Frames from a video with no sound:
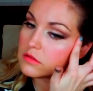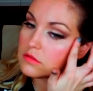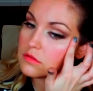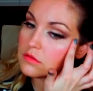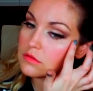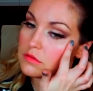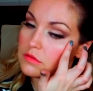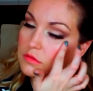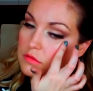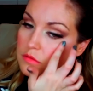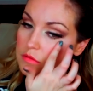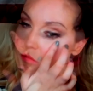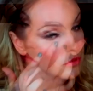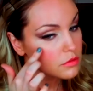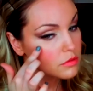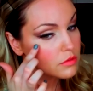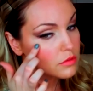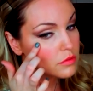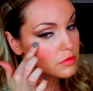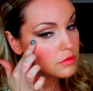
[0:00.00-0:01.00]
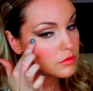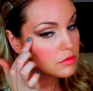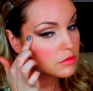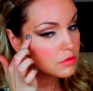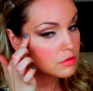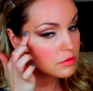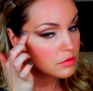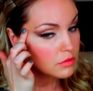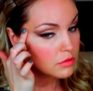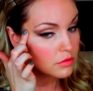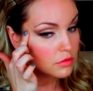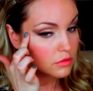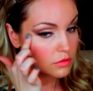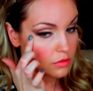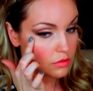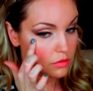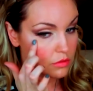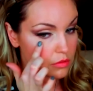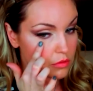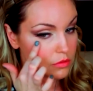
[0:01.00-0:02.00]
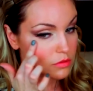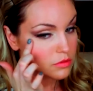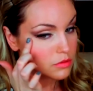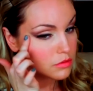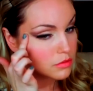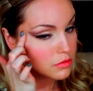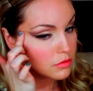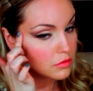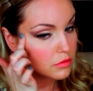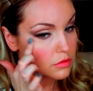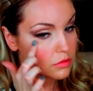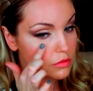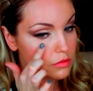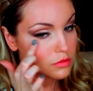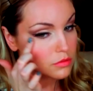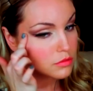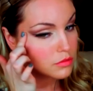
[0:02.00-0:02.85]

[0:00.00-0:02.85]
No one is speaking in this clip.